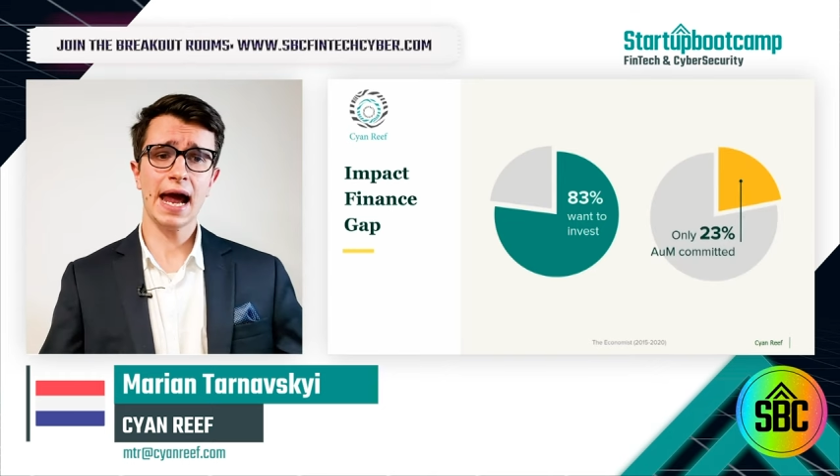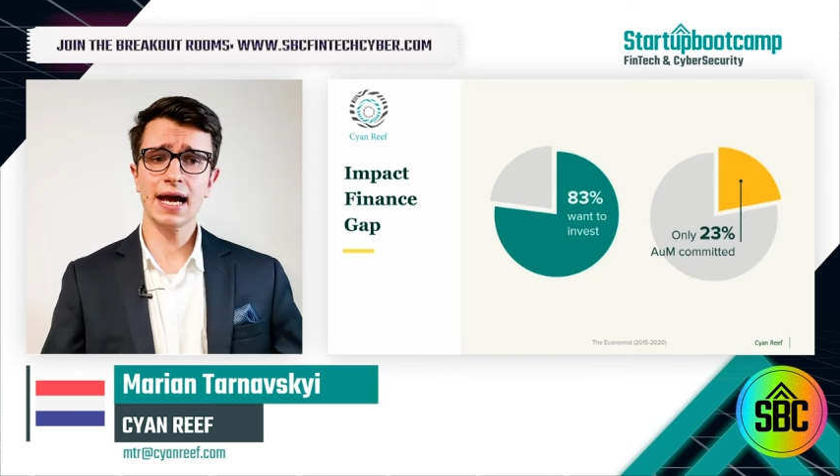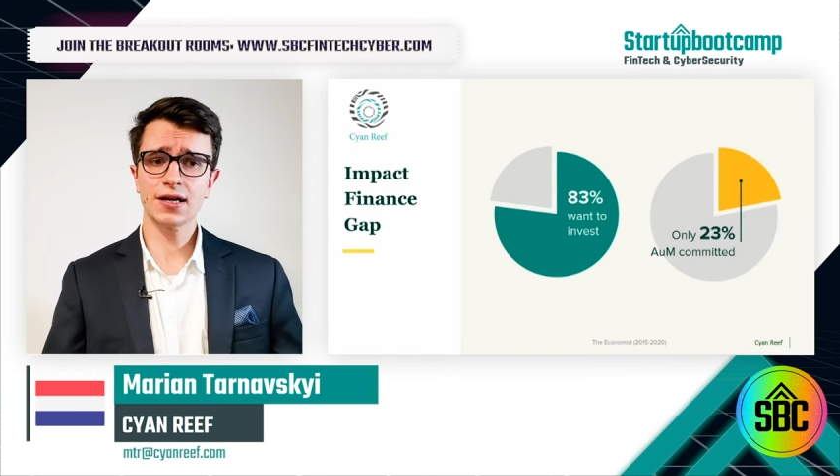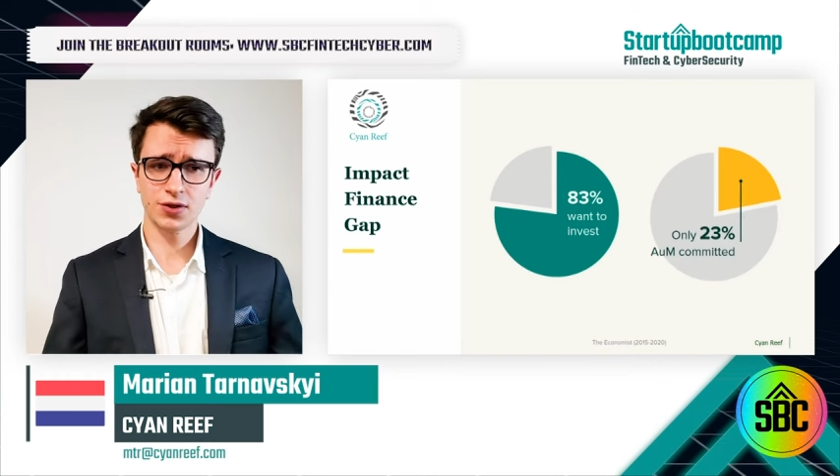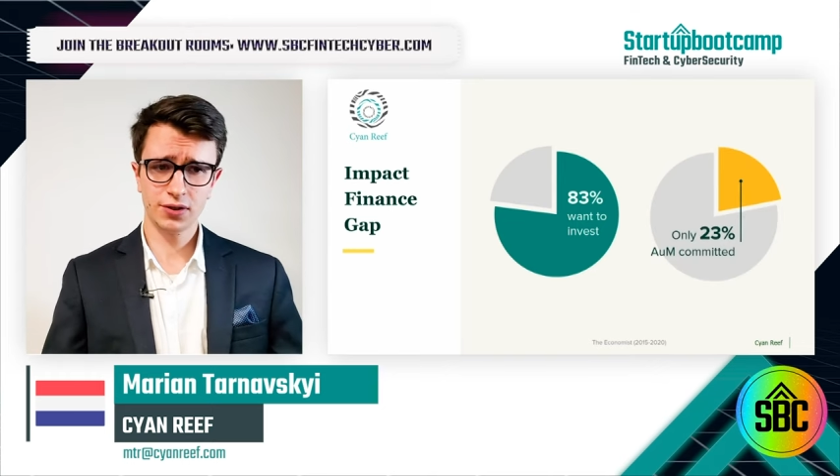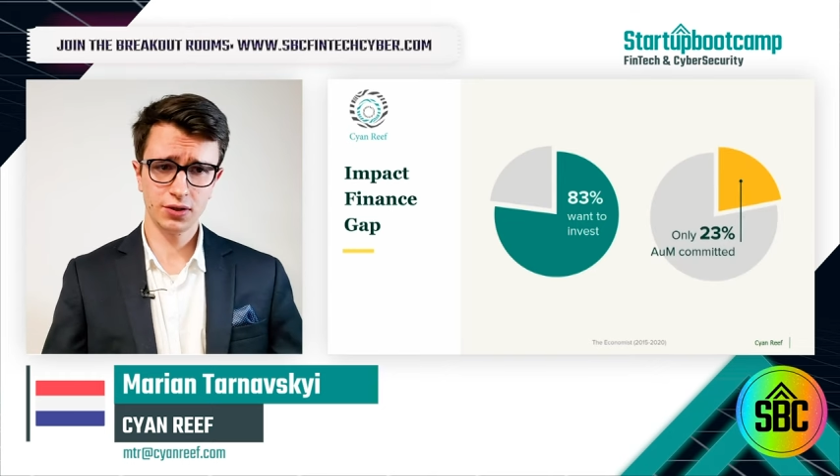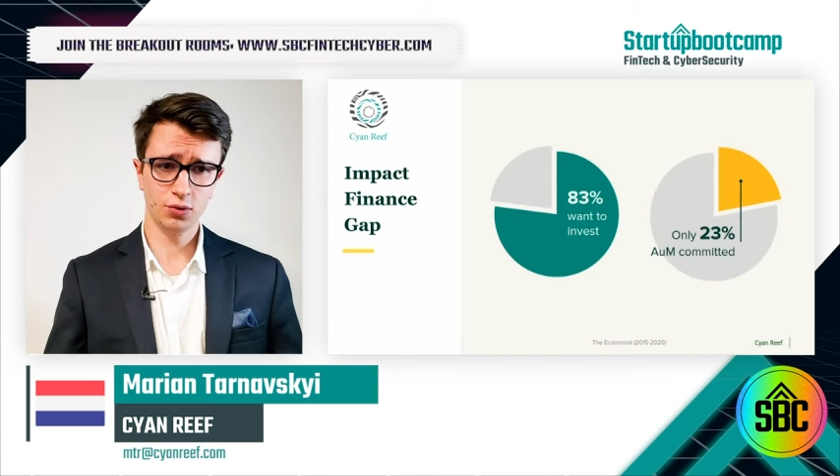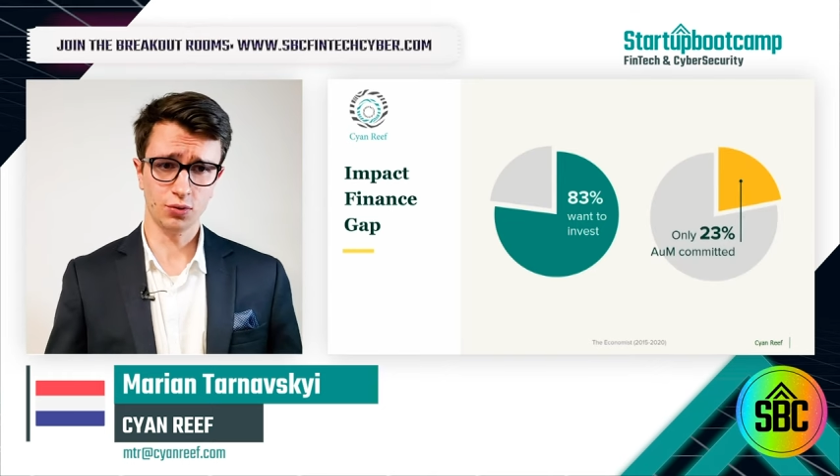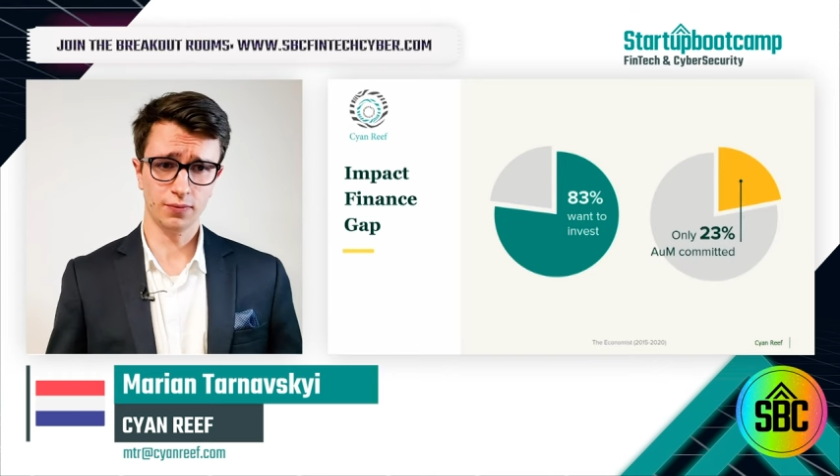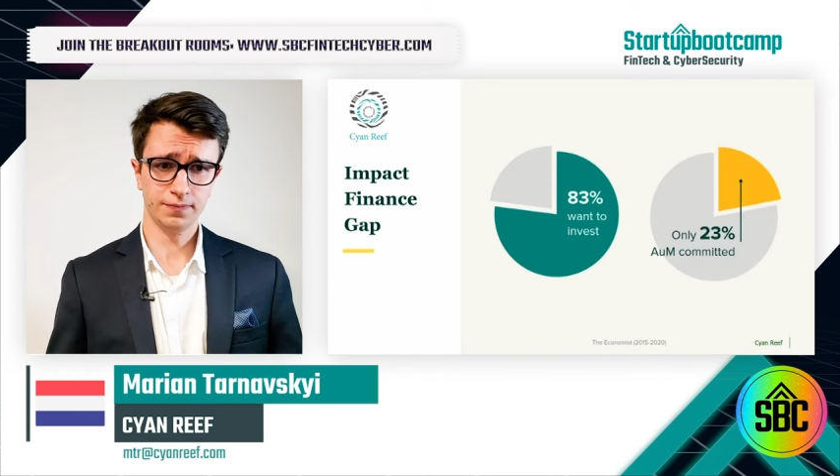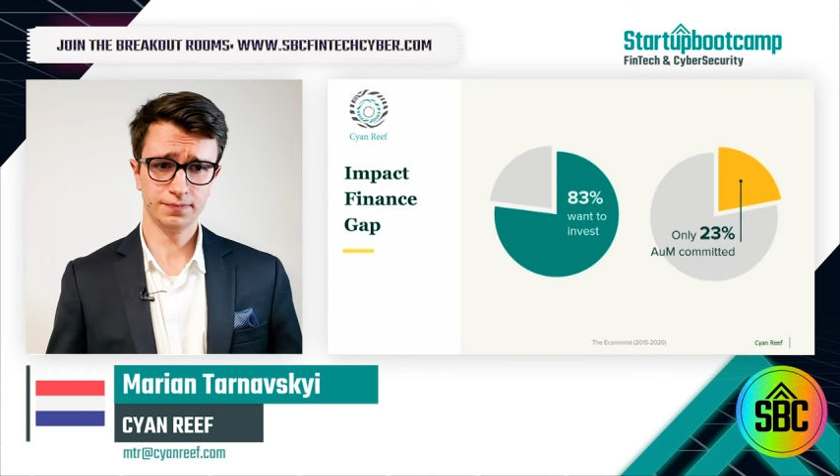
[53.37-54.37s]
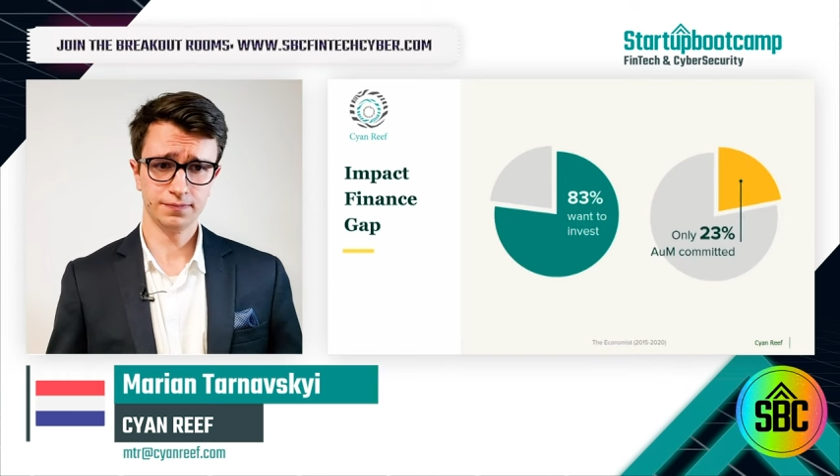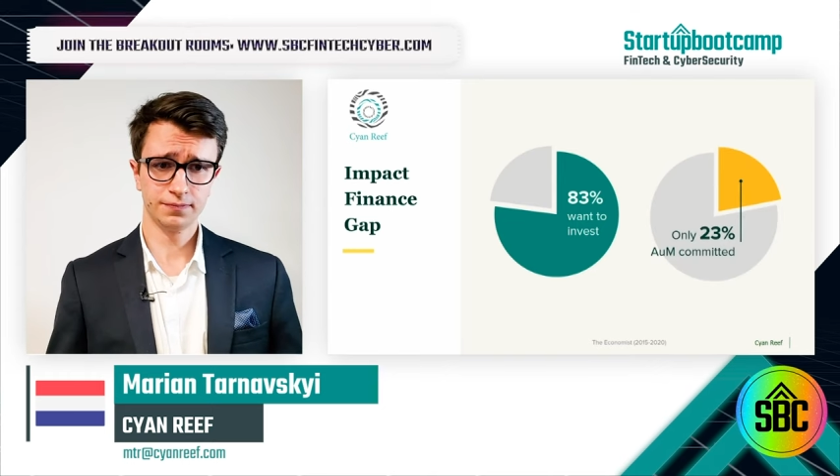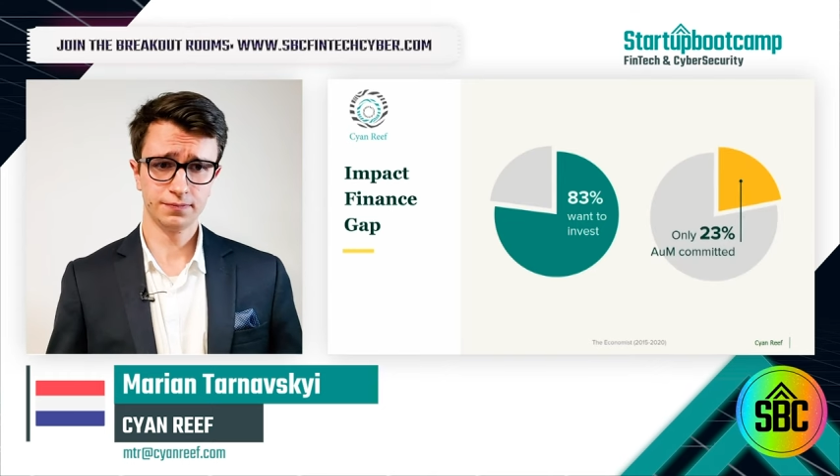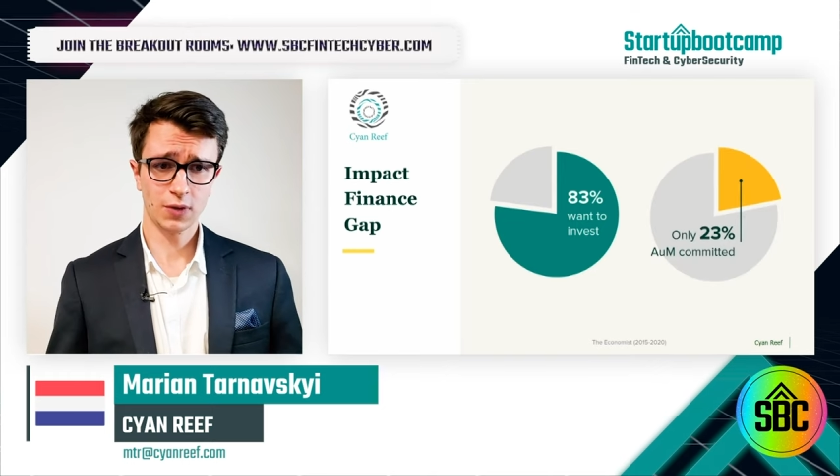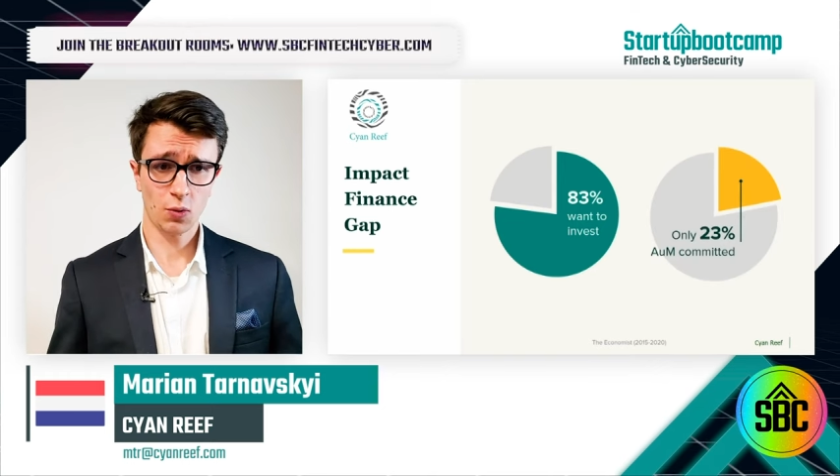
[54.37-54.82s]
actually do.
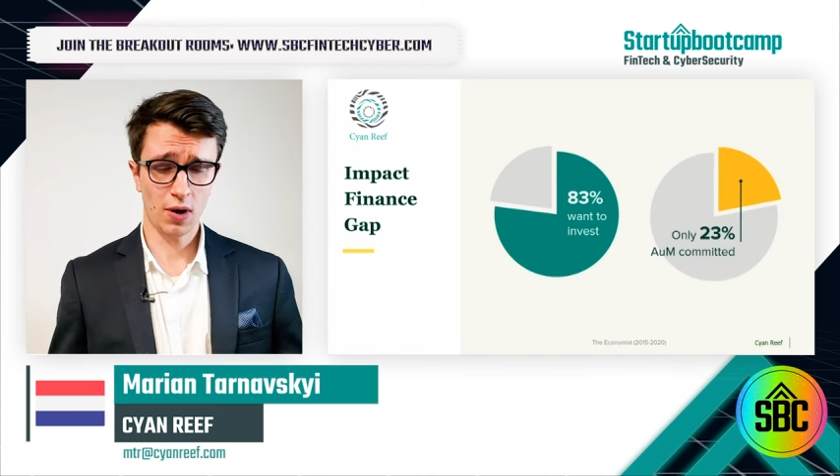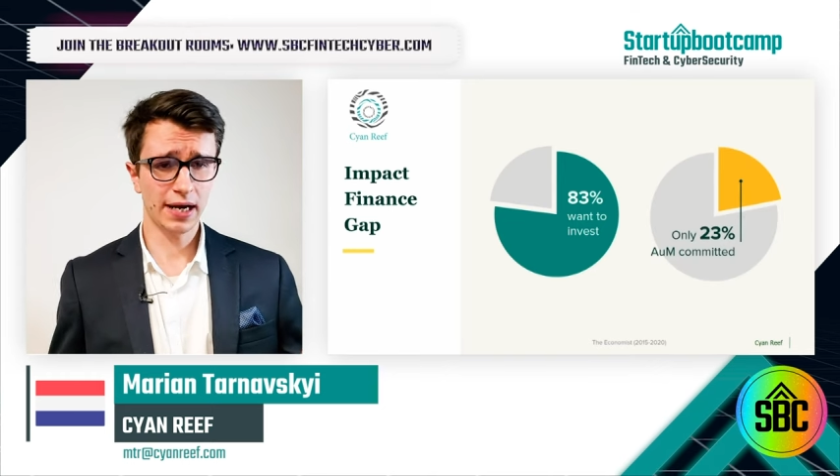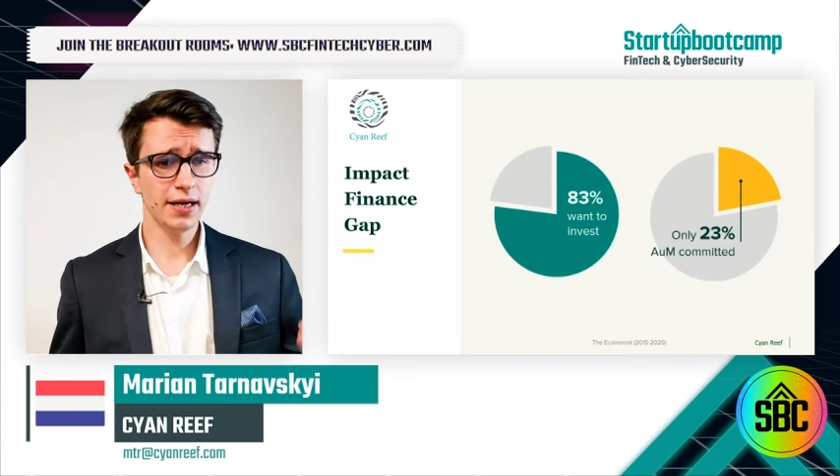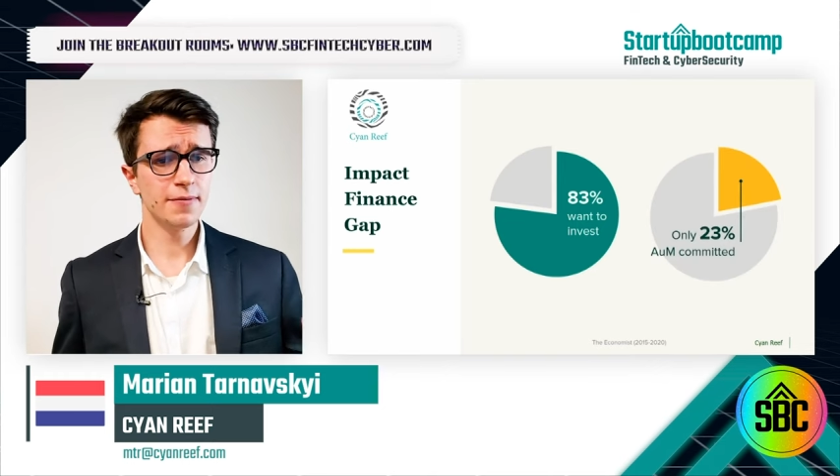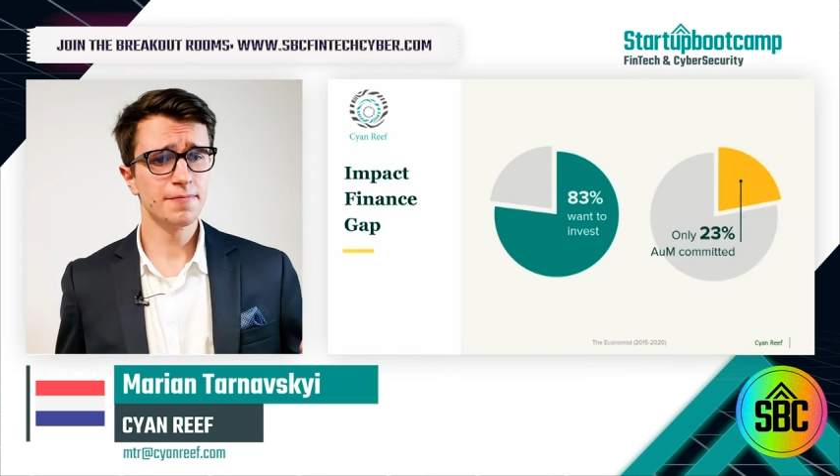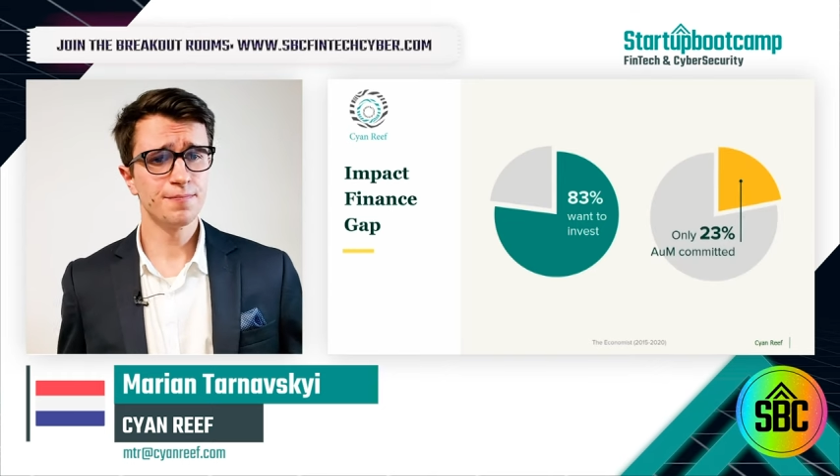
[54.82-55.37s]
Why?